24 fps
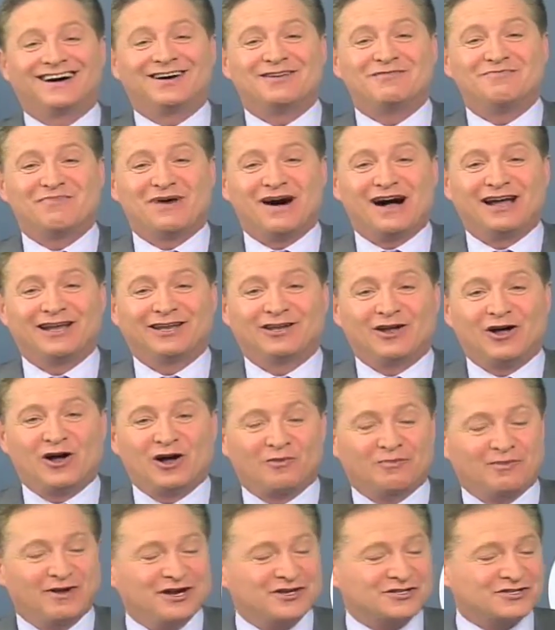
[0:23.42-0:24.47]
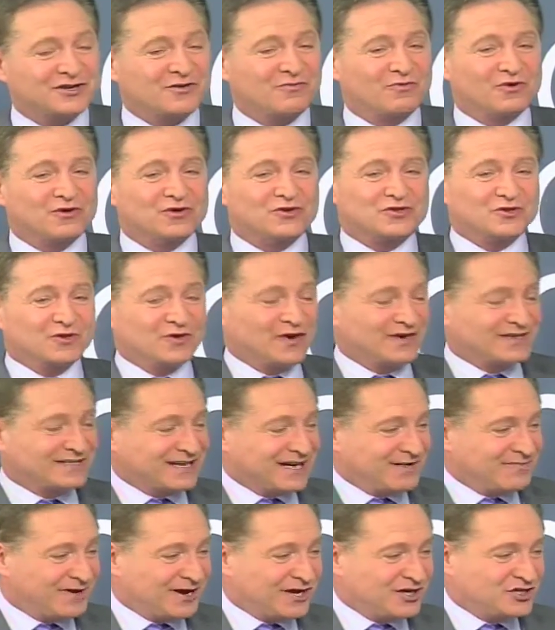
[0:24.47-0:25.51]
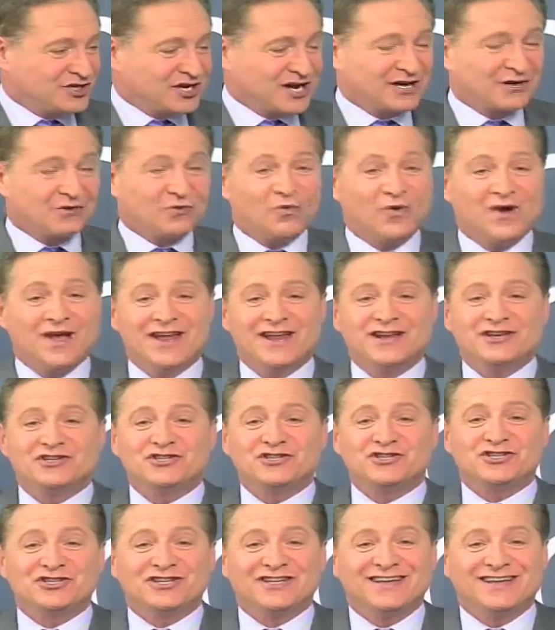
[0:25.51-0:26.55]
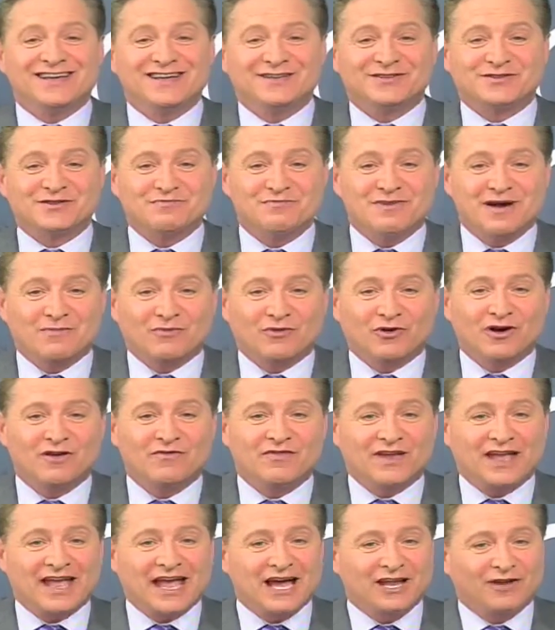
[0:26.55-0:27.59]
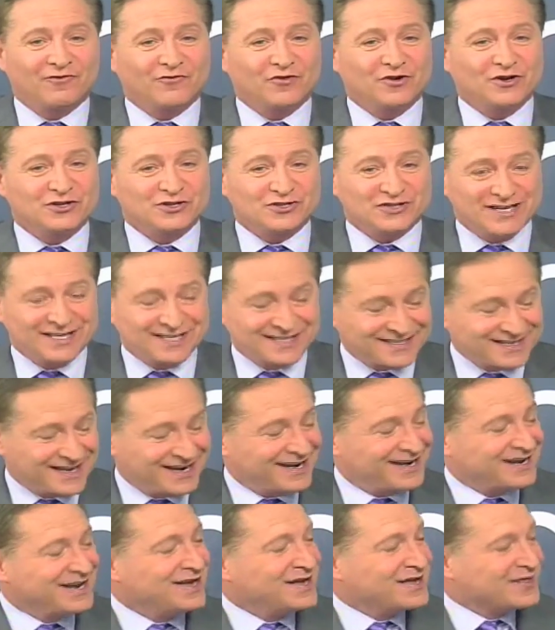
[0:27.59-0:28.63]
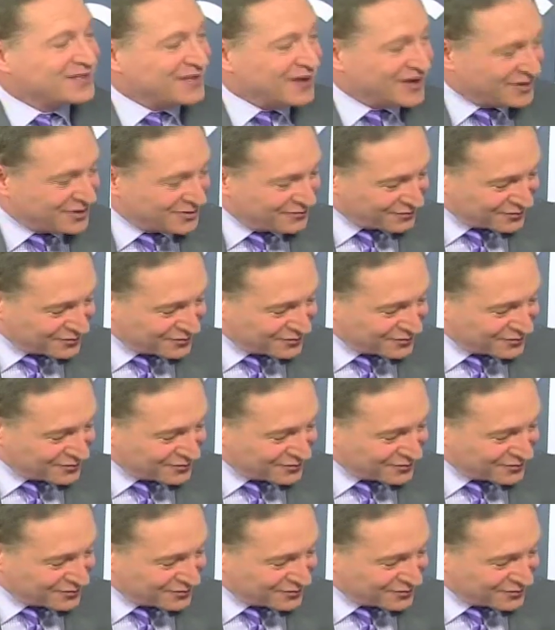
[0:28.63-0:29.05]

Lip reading: by Long Beach, and we're joined today by Janet Nguyen. She is a member of the California State Senate. Thank you